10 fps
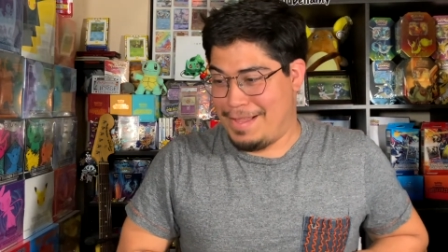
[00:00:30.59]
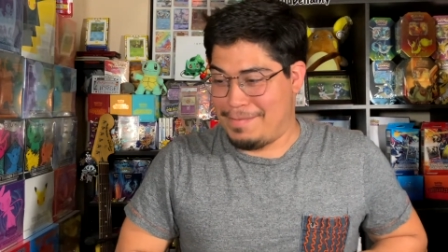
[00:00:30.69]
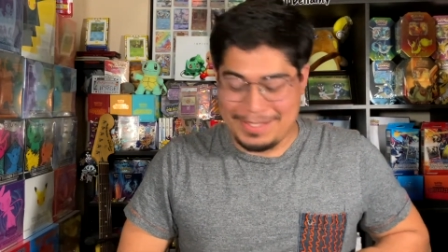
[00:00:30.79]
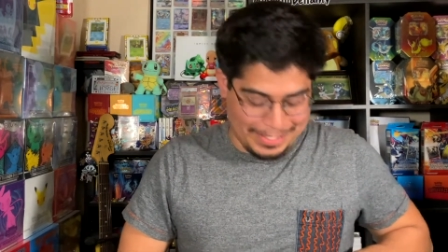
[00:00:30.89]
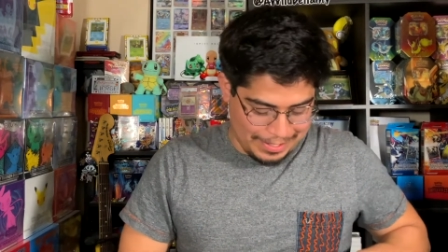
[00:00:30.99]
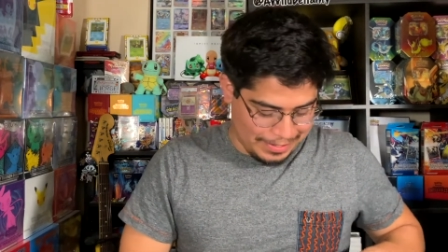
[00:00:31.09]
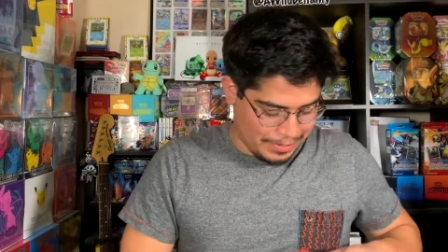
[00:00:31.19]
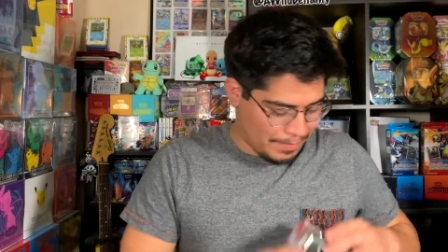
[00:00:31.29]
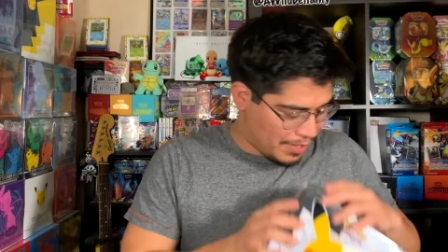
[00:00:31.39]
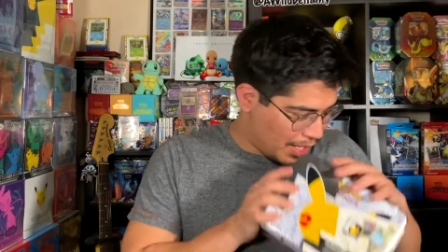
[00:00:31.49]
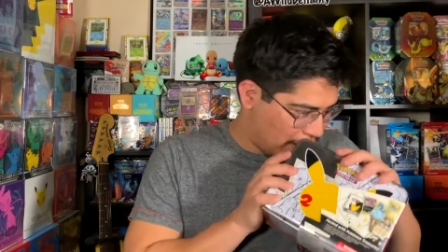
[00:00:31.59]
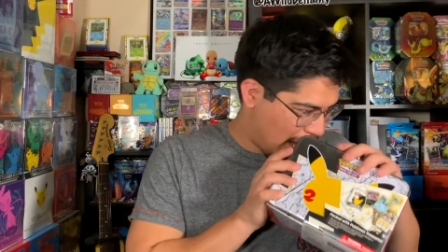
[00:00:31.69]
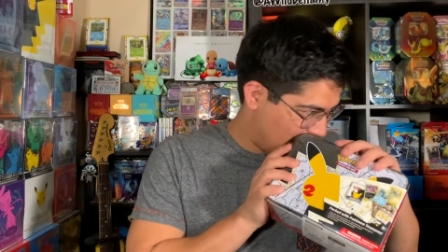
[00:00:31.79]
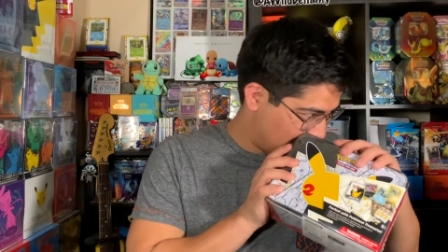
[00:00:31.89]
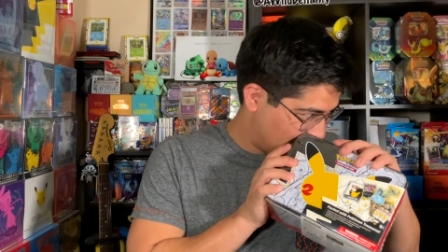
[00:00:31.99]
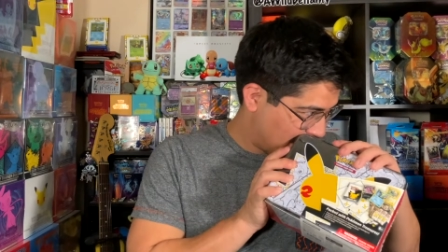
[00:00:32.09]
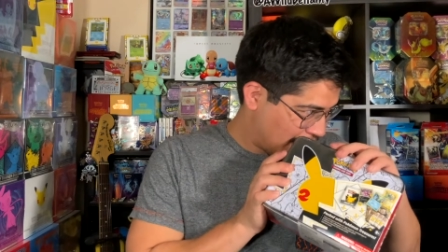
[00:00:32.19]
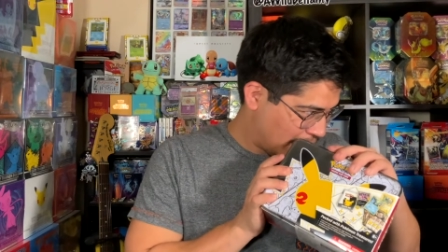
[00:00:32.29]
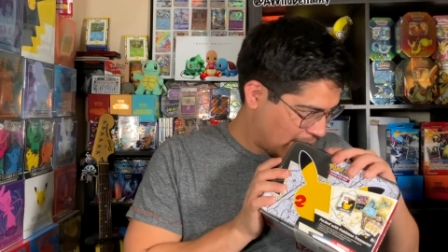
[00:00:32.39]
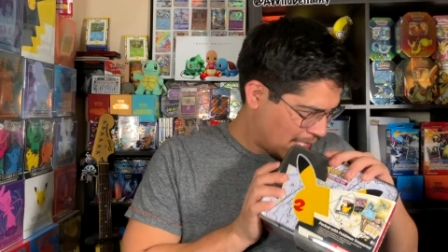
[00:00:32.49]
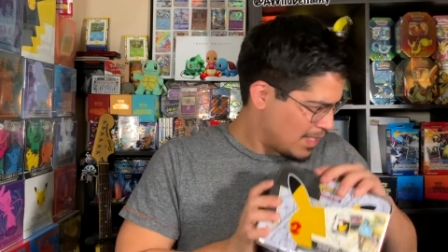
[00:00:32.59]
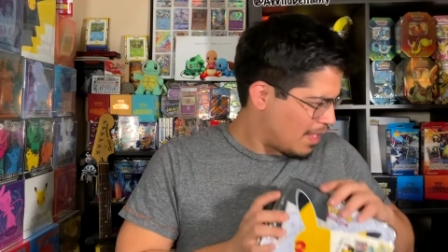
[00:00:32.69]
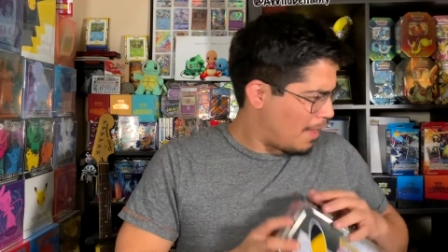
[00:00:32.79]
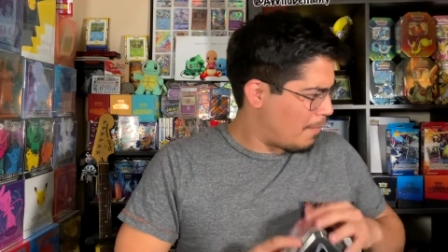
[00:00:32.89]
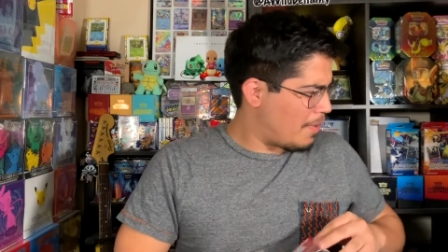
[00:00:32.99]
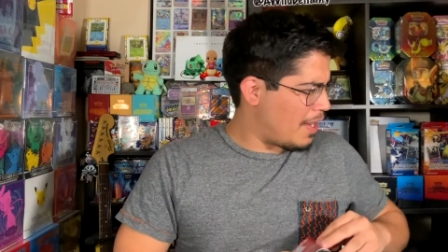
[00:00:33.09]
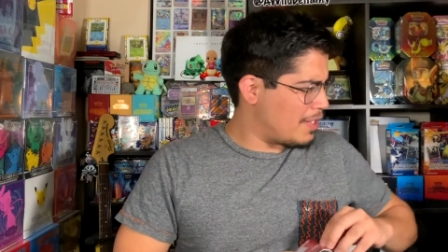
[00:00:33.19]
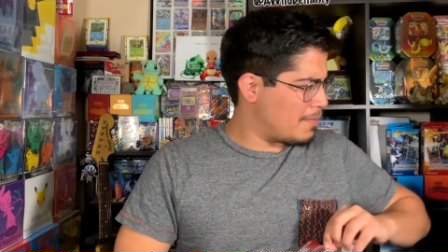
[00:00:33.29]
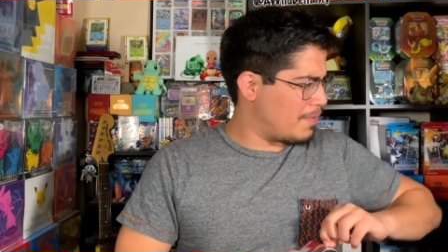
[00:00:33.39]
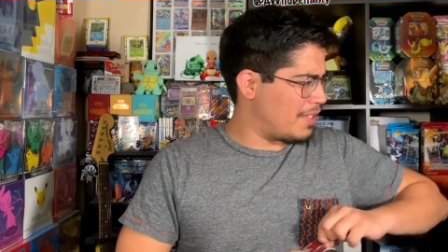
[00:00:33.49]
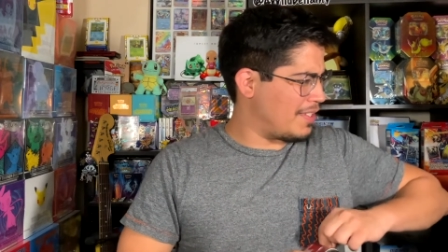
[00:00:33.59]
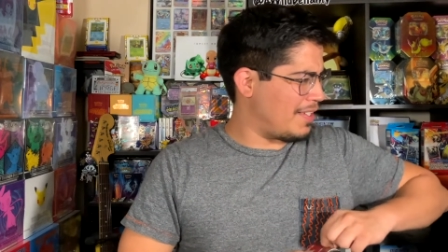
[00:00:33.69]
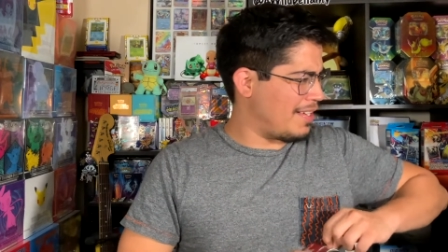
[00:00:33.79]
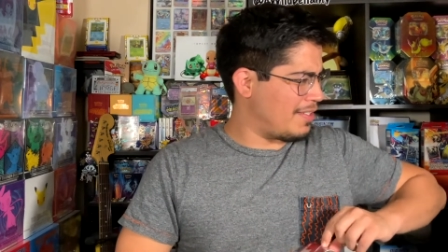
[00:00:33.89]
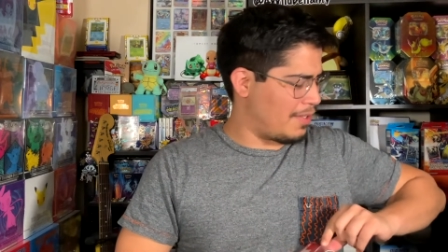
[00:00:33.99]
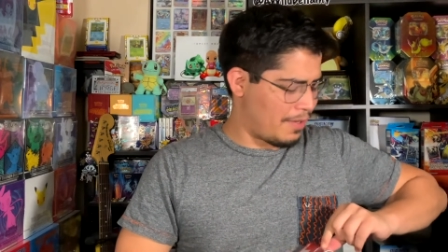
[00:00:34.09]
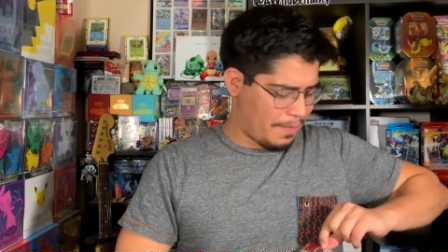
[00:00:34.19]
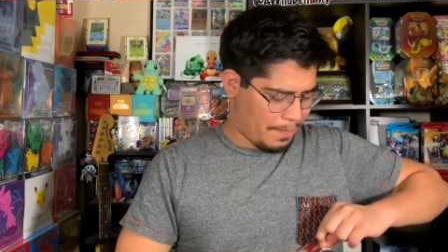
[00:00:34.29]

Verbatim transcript: I'm excited just because, where did I just put the slicer?